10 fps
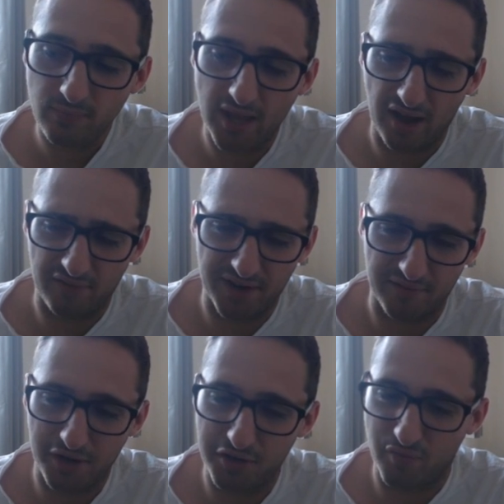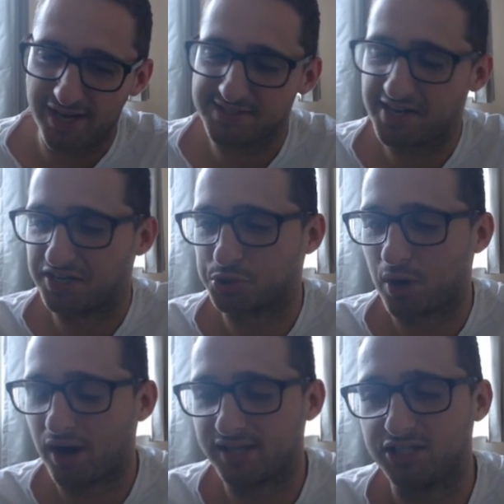And I think I've only really seen
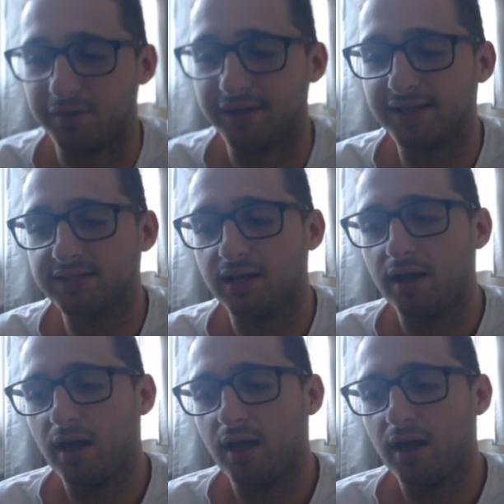Astralis doing this.